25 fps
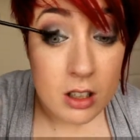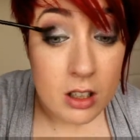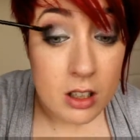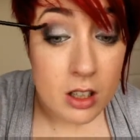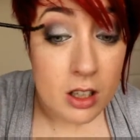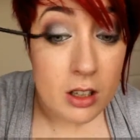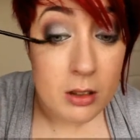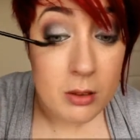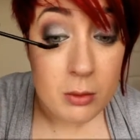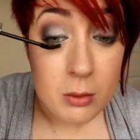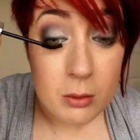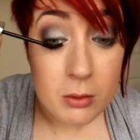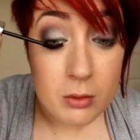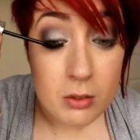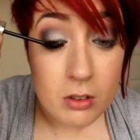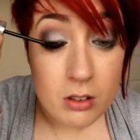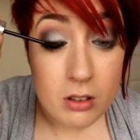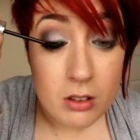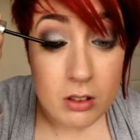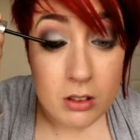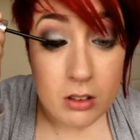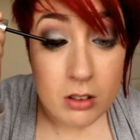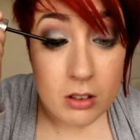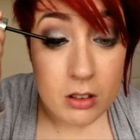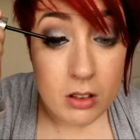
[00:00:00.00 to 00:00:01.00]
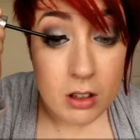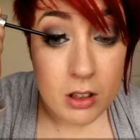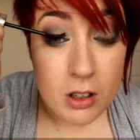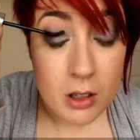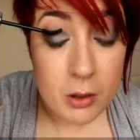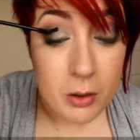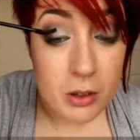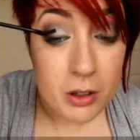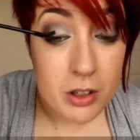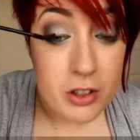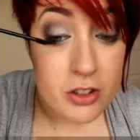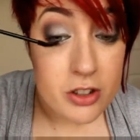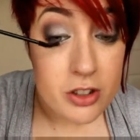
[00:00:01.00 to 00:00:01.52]
I don't
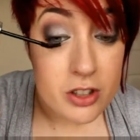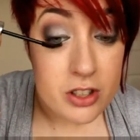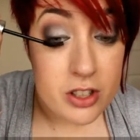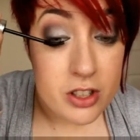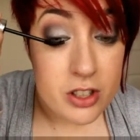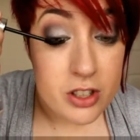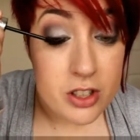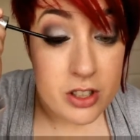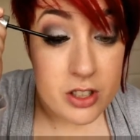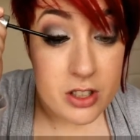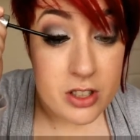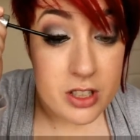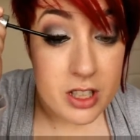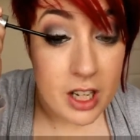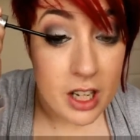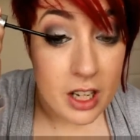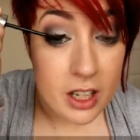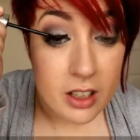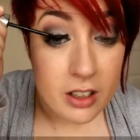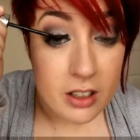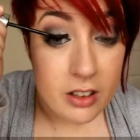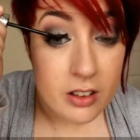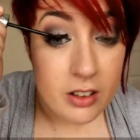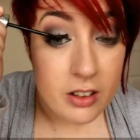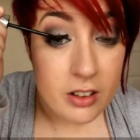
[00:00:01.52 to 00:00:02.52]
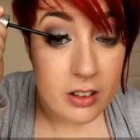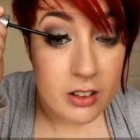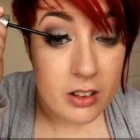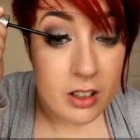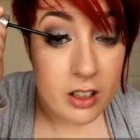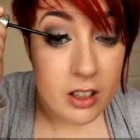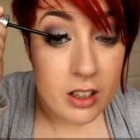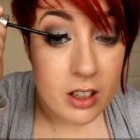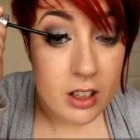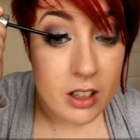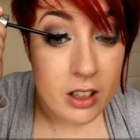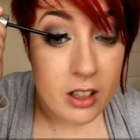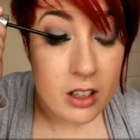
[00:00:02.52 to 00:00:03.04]
want to judge it just yet because it's only
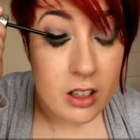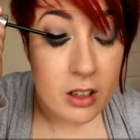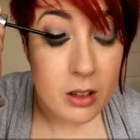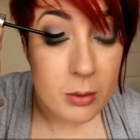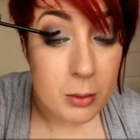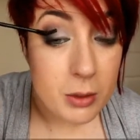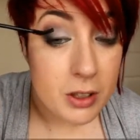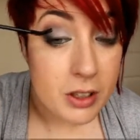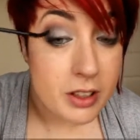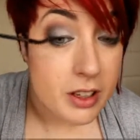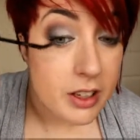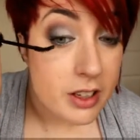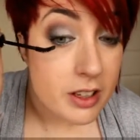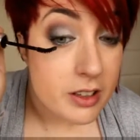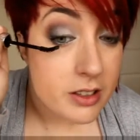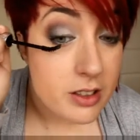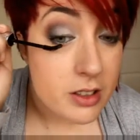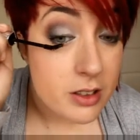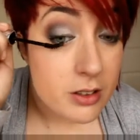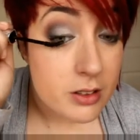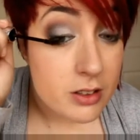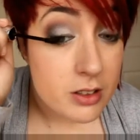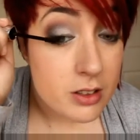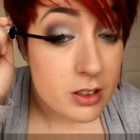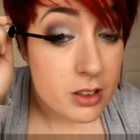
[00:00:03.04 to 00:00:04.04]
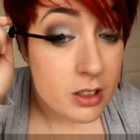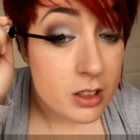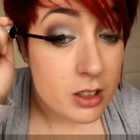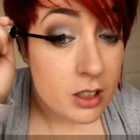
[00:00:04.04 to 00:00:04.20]
like a couple of days use.